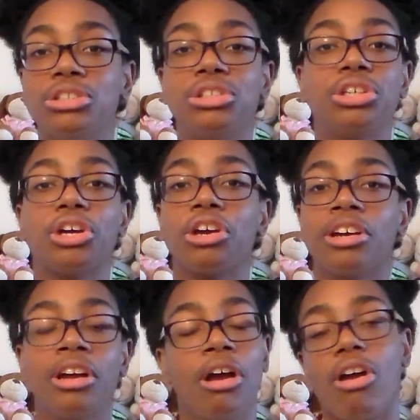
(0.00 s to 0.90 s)
to
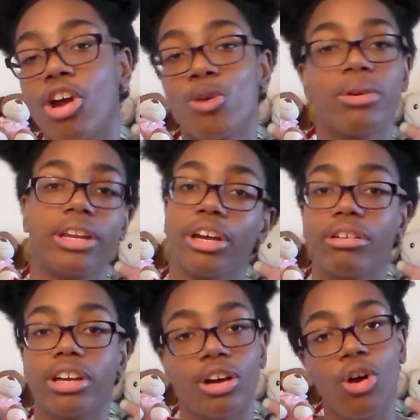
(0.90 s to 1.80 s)
your urban
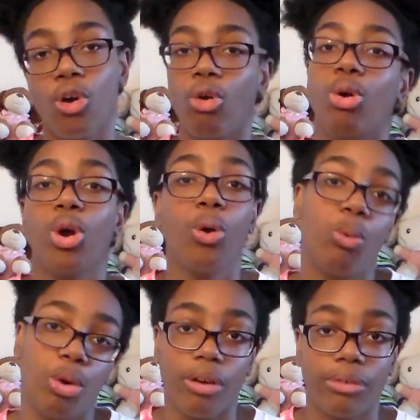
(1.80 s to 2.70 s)
area or
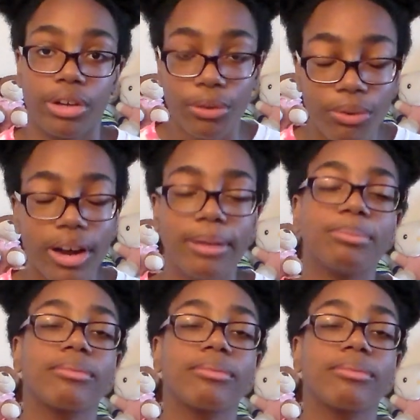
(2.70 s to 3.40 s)
wherever you're from.